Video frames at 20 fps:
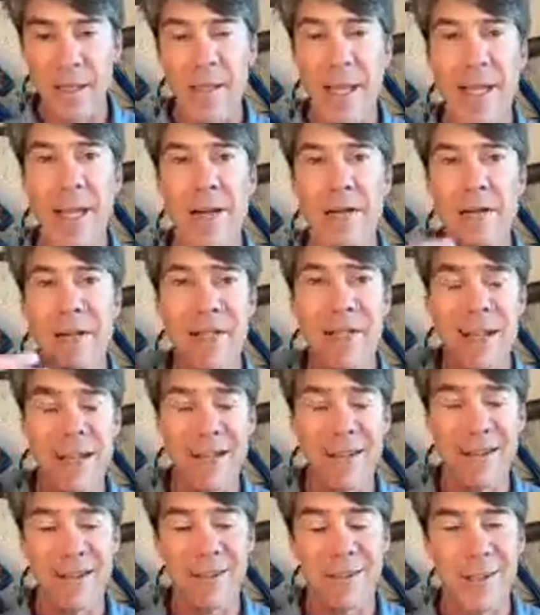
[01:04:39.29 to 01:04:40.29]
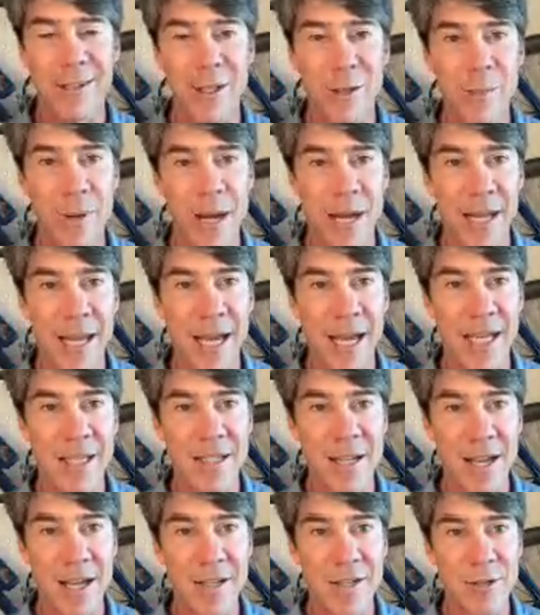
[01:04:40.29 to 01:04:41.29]
Like I was saying earlier in the
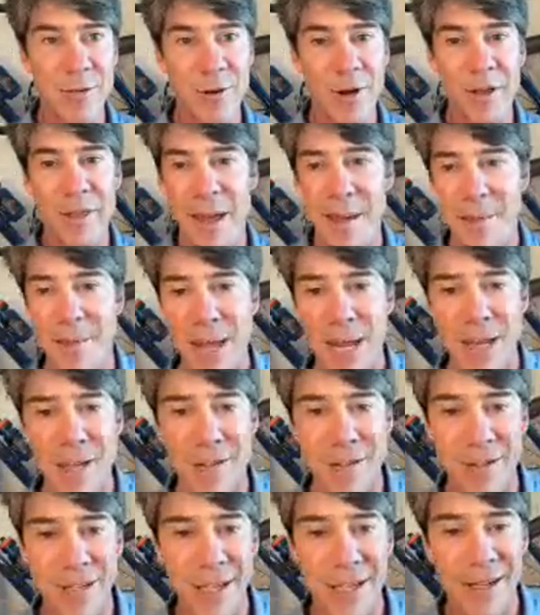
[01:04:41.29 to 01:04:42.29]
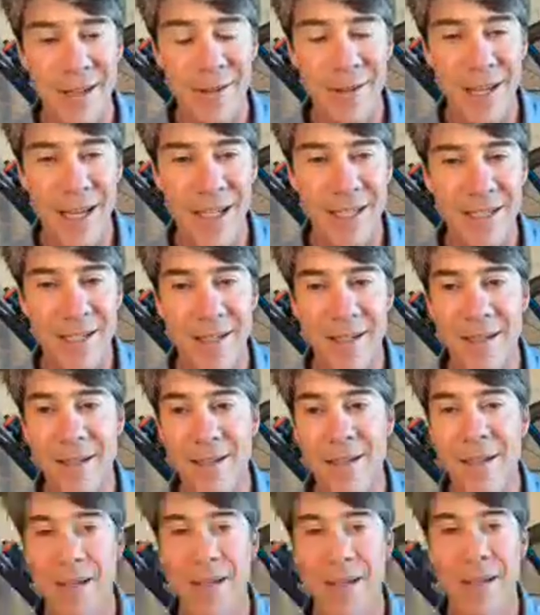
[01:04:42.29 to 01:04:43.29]
podcast, I do all that manually. I don't like to
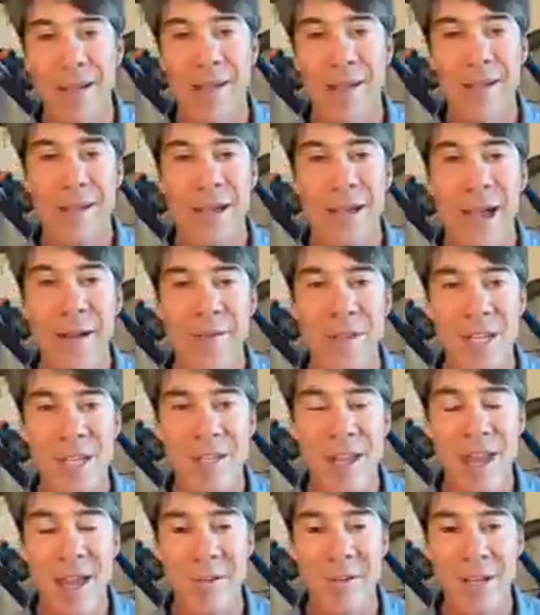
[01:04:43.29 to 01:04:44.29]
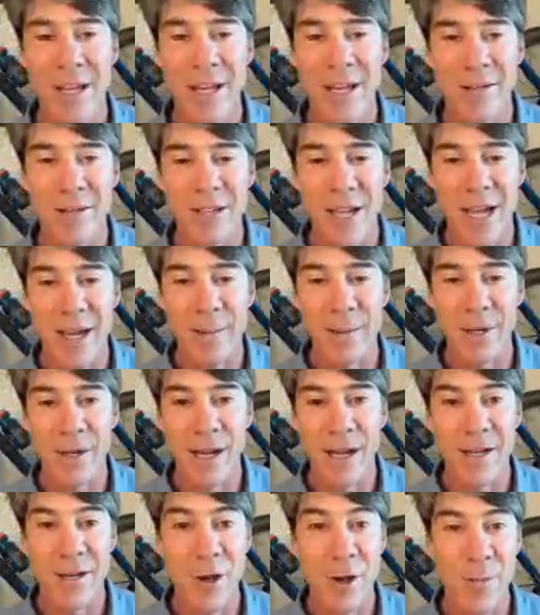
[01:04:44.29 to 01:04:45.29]
have this countdown timer,
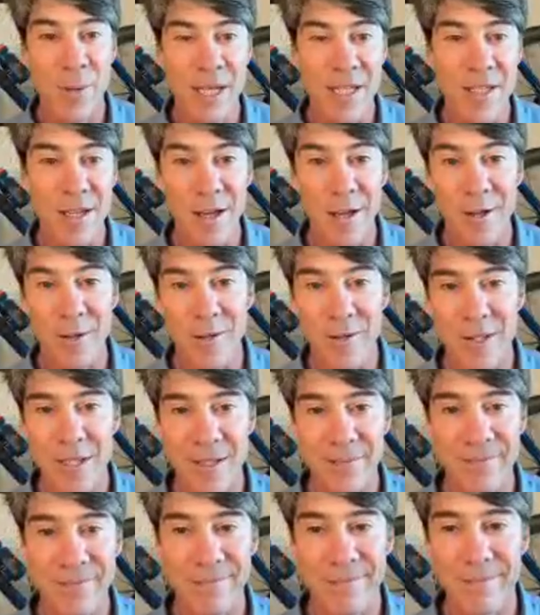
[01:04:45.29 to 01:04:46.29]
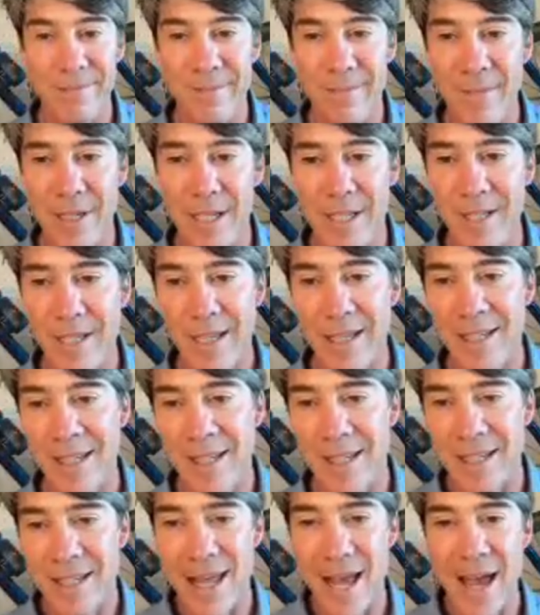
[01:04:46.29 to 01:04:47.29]
and I know my zones, and it's
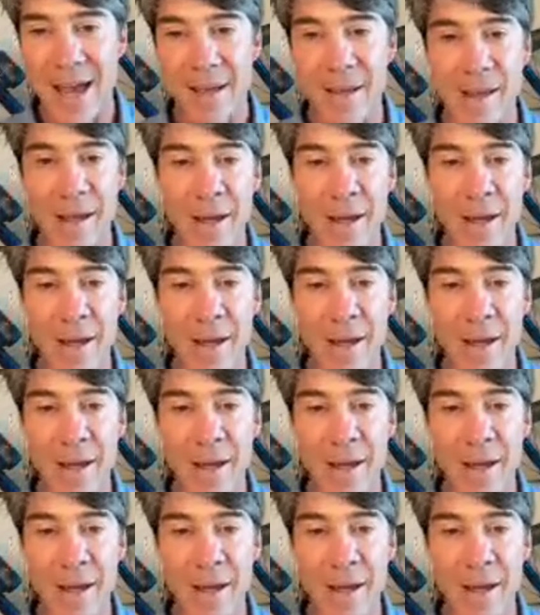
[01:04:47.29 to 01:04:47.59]
easy as that.